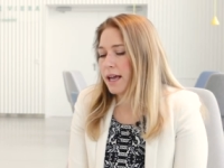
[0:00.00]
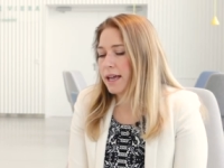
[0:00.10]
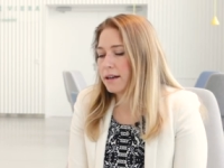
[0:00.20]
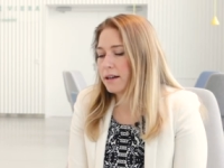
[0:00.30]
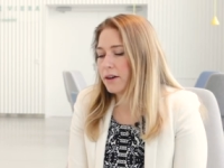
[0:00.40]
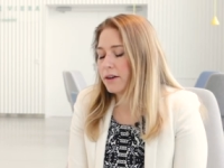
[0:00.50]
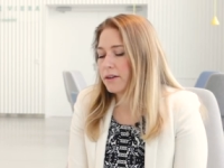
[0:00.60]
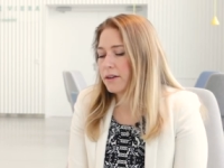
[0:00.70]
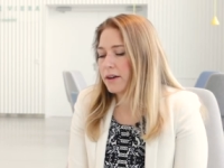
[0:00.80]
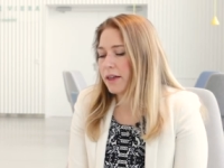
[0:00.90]
And
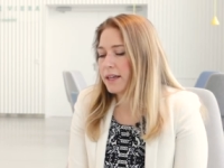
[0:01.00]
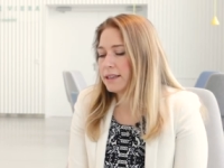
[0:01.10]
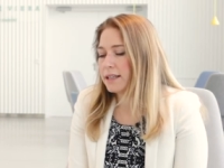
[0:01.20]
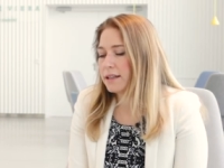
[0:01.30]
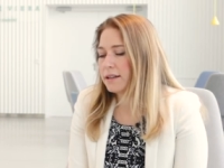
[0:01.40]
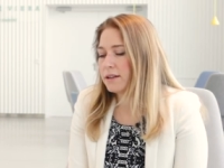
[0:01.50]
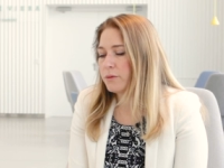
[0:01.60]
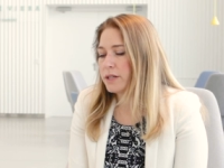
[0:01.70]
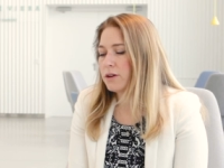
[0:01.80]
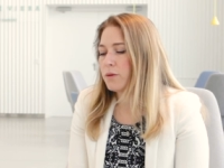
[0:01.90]
I think that
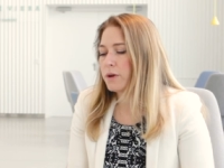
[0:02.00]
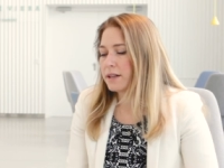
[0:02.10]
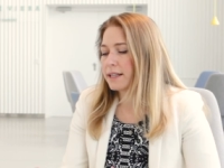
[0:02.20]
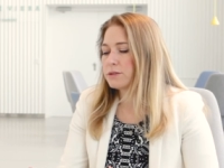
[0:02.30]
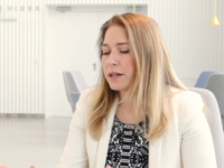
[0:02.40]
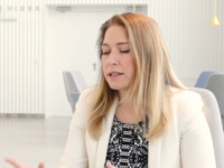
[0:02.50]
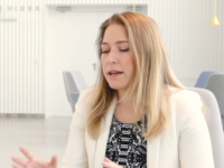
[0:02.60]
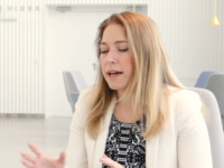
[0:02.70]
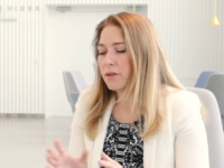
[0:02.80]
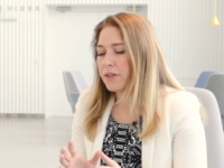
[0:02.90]
we don't want, that's why
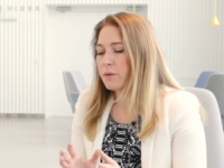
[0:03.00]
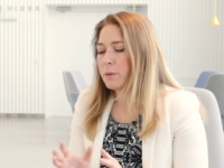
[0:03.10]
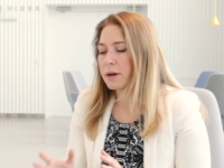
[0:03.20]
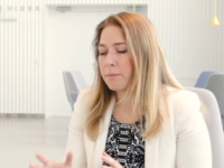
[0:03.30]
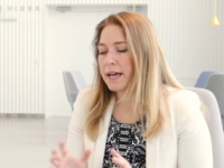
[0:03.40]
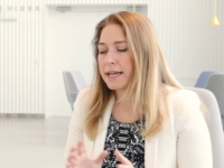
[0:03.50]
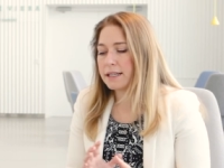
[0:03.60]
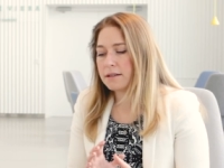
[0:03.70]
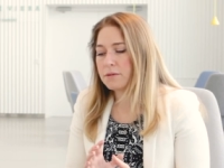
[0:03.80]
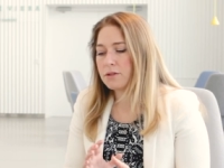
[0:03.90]
I don't think we want to peg
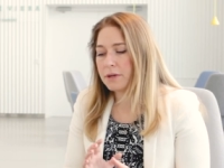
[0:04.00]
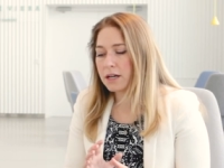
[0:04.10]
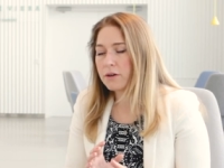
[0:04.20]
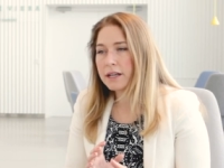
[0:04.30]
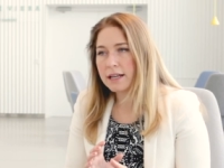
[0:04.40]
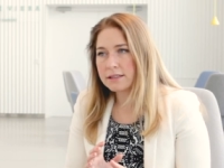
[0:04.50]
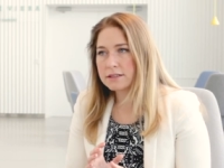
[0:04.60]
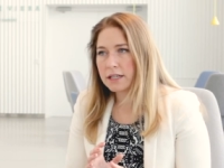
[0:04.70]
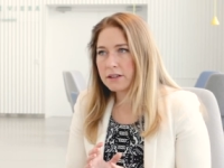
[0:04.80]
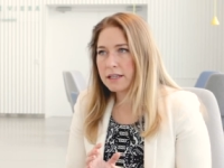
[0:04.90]
it to Bitcoin
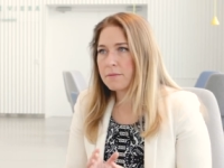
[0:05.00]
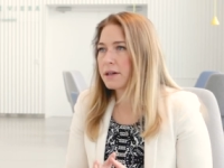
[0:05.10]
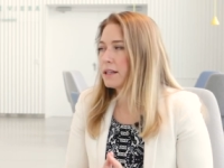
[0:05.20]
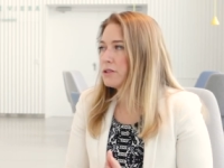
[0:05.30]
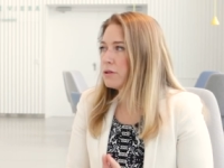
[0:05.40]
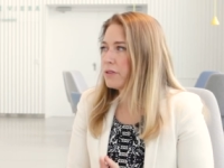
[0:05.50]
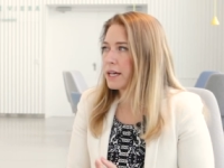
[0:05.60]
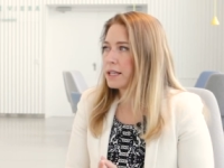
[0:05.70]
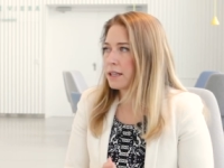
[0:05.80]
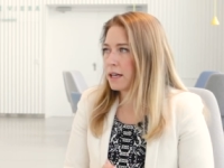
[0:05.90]
necessarily, but I do
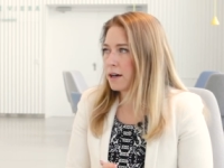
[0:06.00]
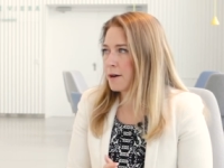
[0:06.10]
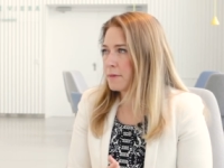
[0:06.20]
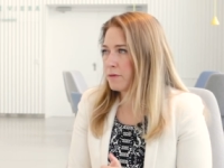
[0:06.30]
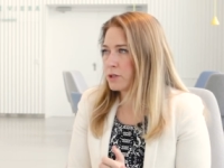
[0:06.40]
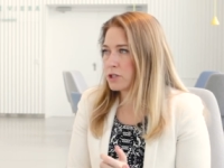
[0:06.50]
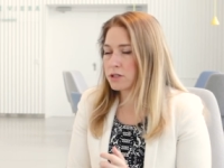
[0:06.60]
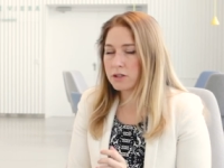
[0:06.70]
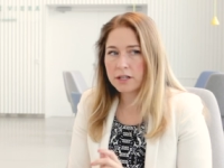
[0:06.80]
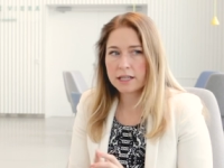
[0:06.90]
think um, if we
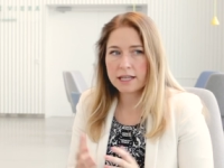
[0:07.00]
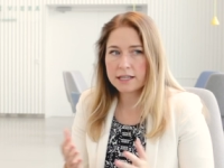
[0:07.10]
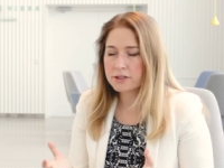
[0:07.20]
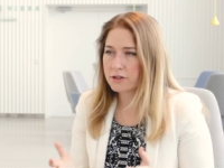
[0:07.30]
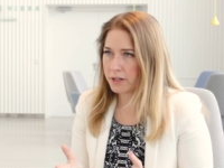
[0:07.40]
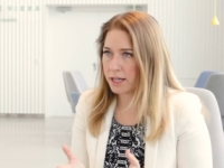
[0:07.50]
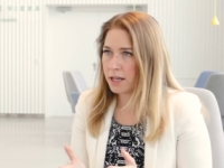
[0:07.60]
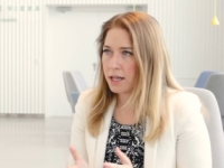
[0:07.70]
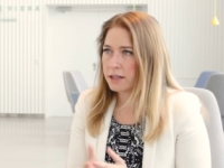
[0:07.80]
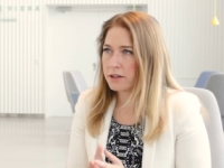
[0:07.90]
just look in history,
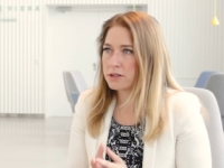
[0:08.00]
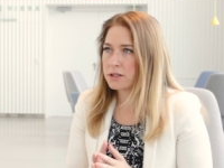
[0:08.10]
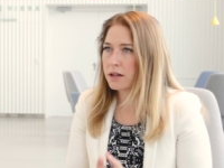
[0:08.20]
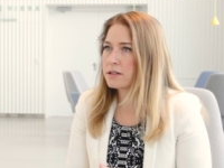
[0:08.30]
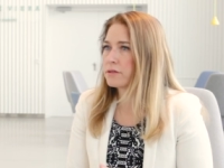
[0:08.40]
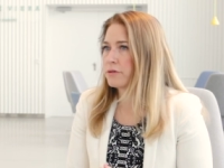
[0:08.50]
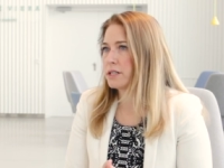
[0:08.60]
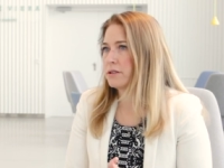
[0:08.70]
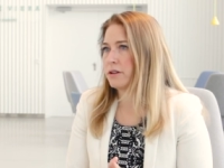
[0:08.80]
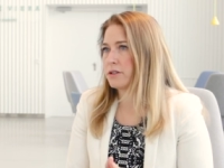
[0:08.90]
there's tons of
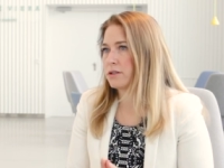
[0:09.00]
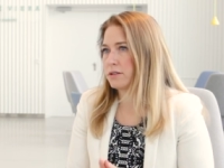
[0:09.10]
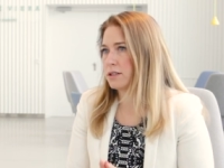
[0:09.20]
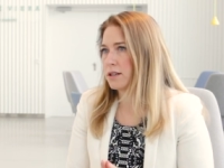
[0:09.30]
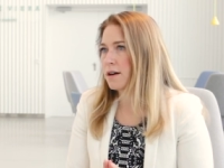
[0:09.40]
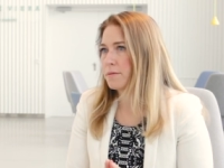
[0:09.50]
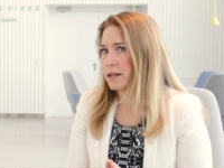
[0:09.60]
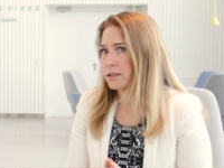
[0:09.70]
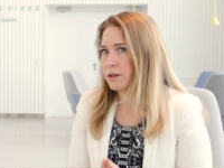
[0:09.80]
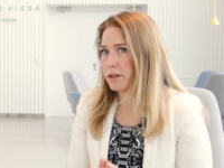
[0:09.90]
research on this
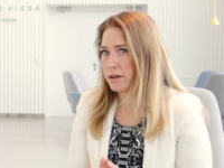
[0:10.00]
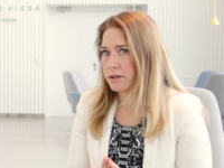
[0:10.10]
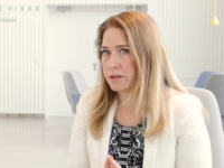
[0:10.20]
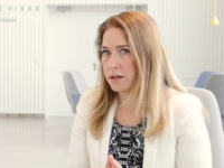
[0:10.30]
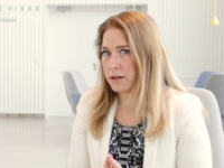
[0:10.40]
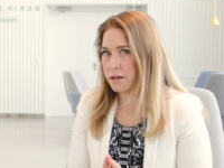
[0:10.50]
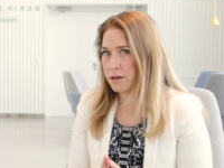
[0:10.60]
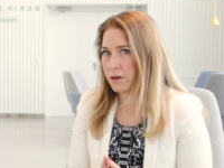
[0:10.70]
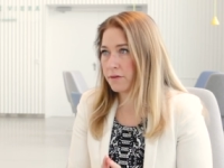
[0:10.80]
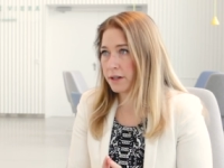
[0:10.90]
topic. So there's uh,
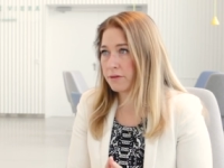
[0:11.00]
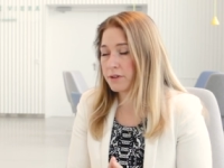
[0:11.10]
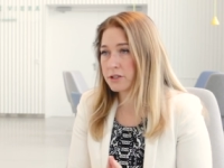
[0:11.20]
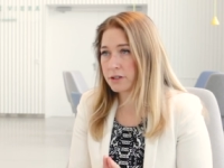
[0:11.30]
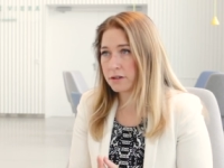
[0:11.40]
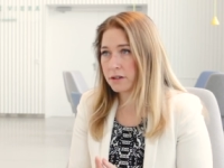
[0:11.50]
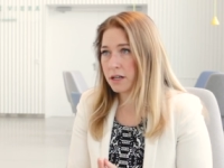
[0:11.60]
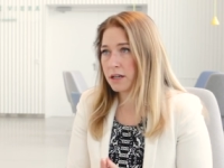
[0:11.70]
Irving Fisher.